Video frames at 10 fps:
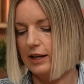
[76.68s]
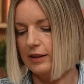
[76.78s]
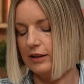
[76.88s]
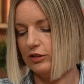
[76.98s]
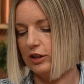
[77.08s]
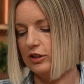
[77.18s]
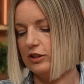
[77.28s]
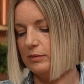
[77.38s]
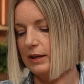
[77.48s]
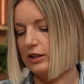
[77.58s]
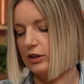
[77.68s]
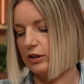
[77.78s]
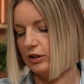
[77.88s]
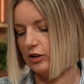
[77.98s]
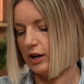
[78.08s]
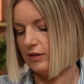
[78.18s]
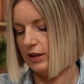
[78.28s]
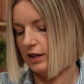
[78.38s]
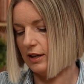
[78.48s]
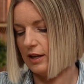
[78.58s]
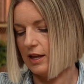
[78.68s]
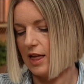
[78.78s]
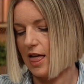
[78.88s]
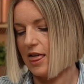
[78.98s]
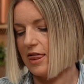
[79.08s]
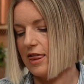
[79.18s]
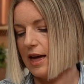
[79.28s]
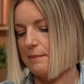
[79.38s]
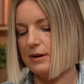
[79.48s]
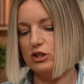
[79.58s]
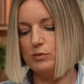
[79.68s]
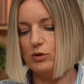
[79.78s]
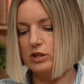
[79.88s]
That's gonna just make your gravy that much more